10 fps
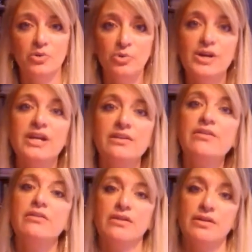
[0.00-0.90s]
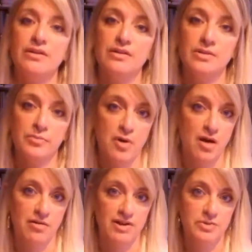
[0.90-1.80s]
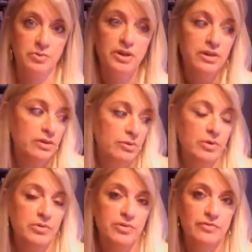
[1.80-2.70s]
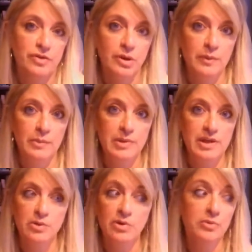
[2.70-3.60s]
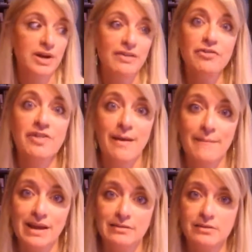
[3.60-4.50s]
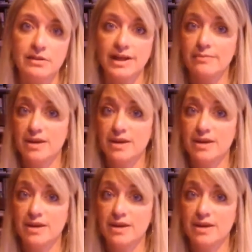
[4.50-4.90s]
with the progress, with the growth of your company, or whatever that may look like?